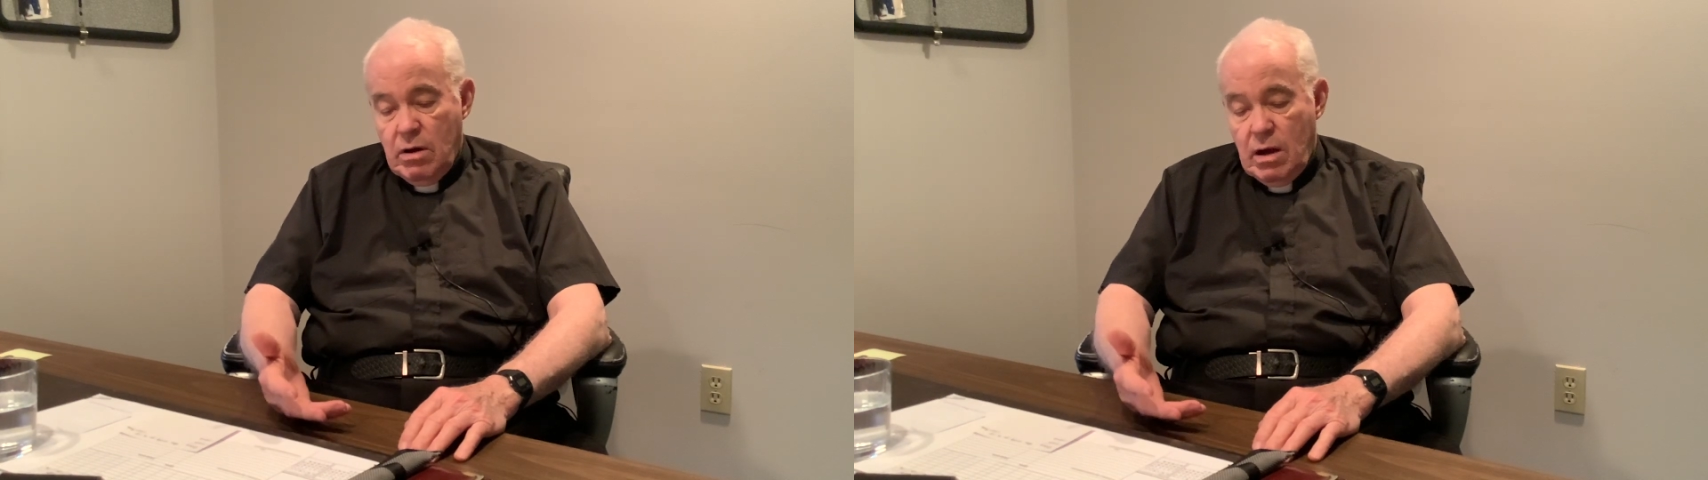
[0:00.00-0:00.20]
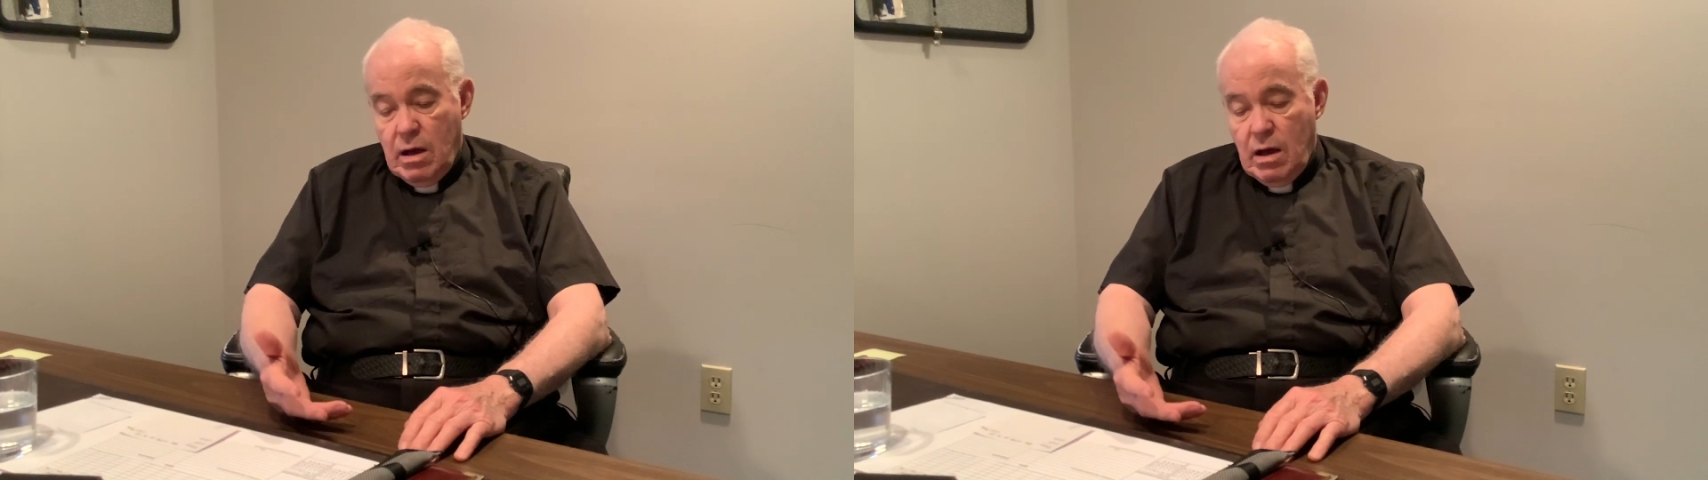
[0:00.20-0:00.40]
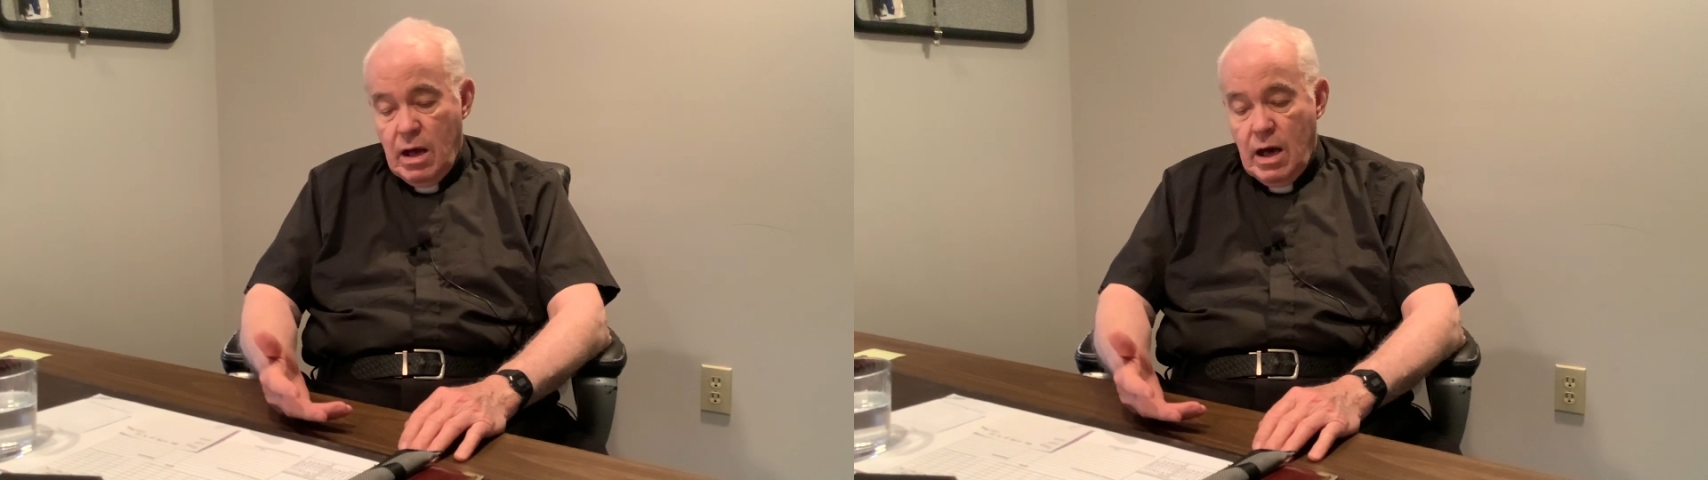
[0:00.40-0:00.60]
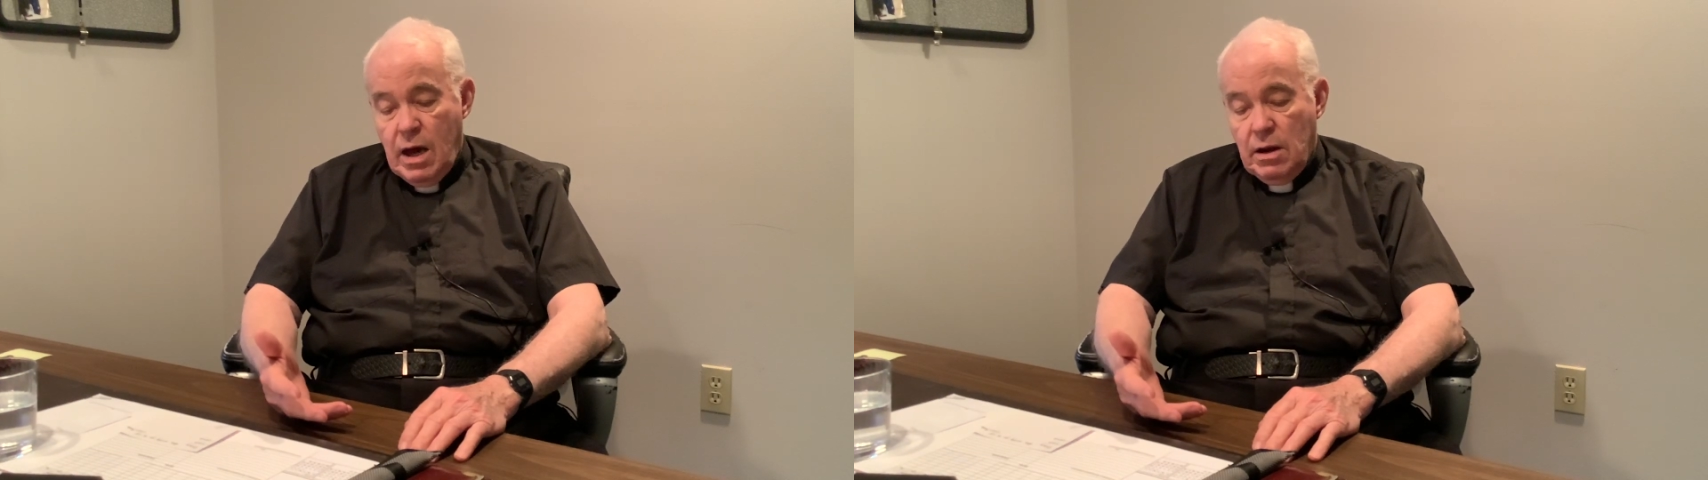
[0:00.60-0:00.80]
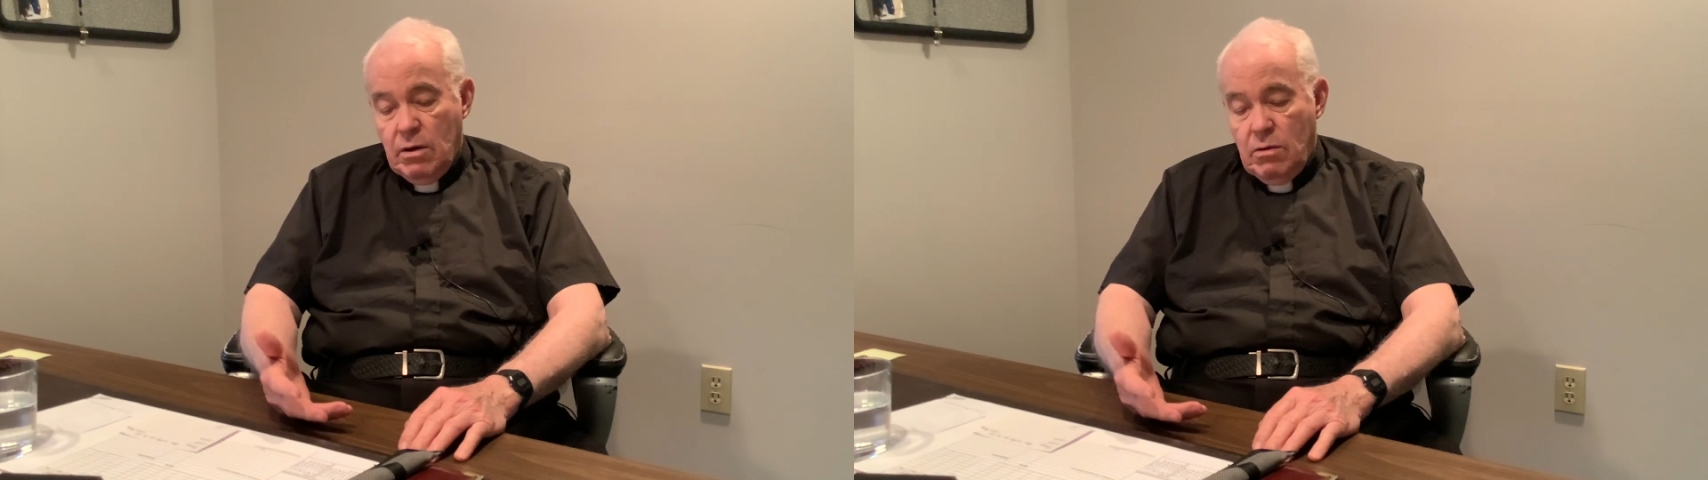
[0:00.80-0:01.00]
I
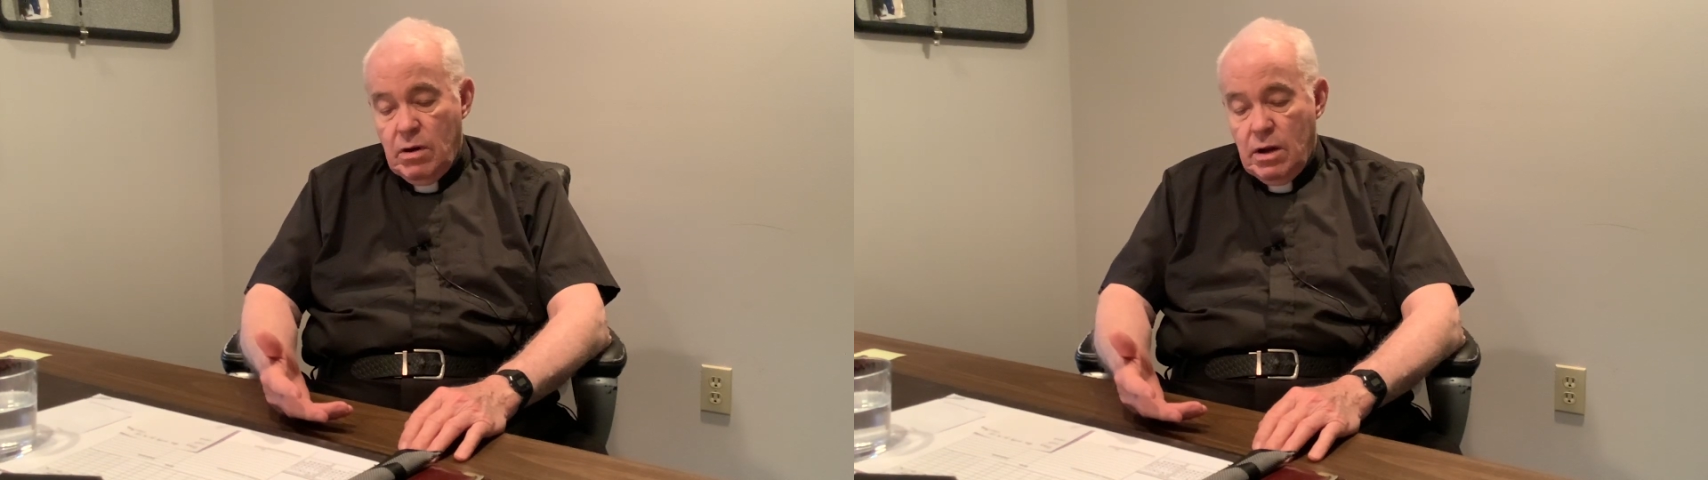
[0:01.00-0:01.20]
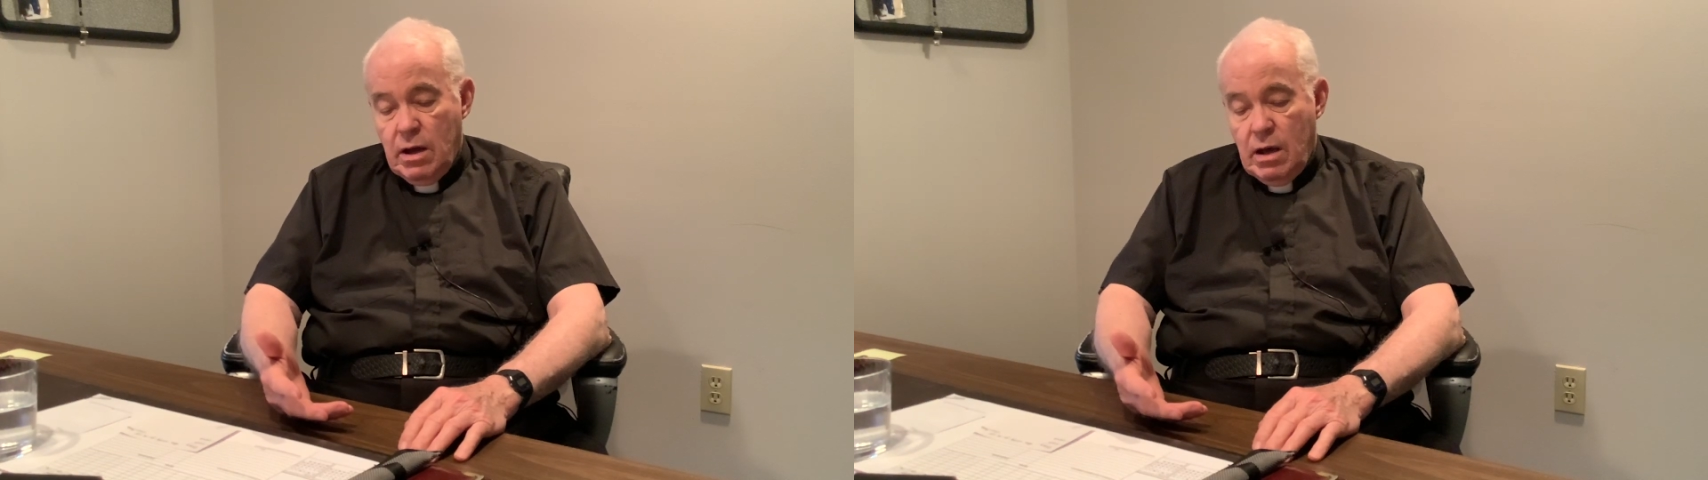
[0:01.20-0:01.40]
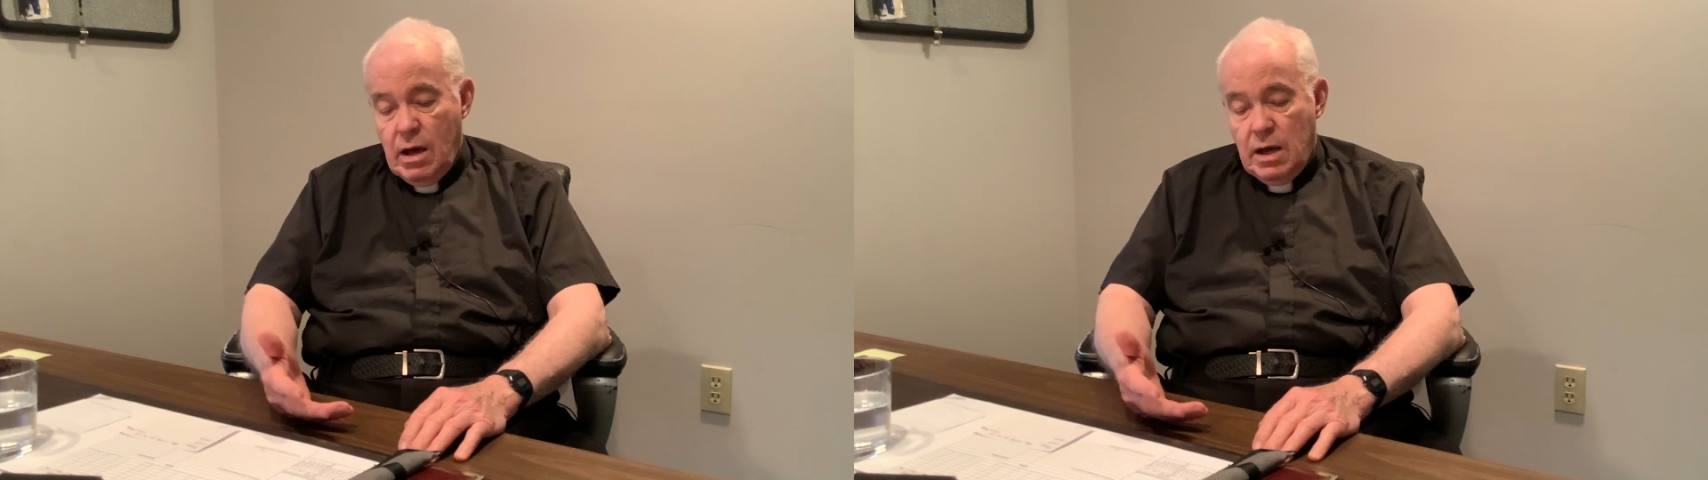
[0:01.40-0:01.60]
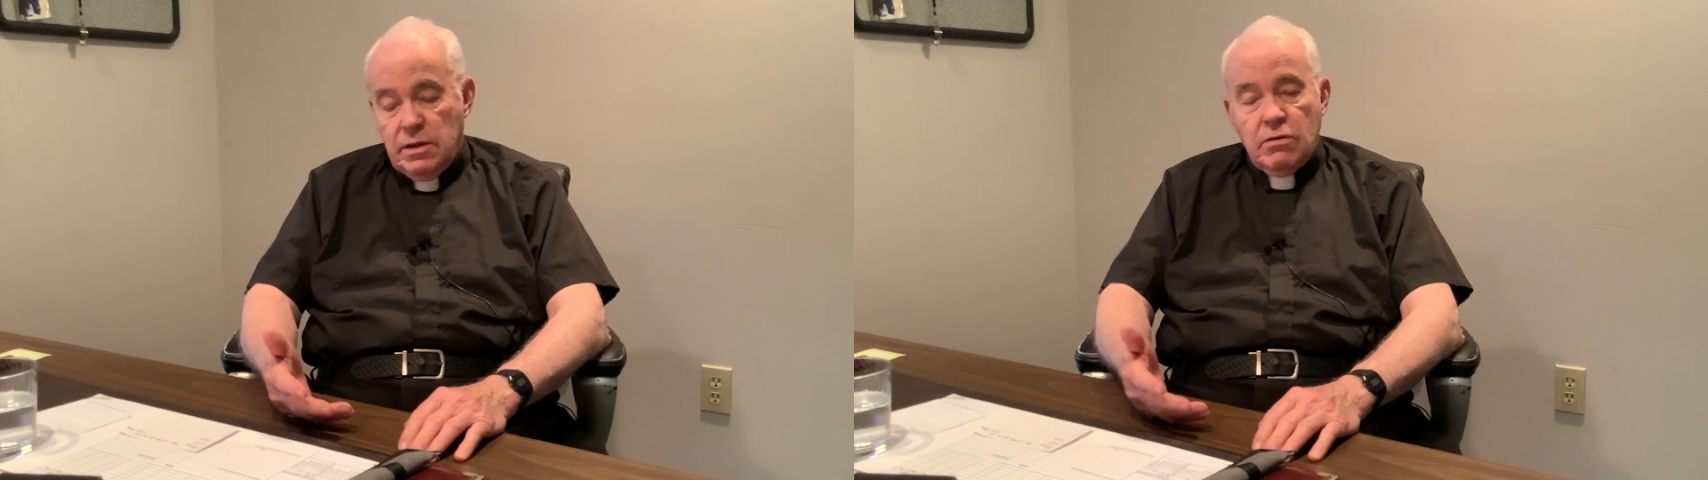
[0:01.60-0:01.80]
had to go on I'd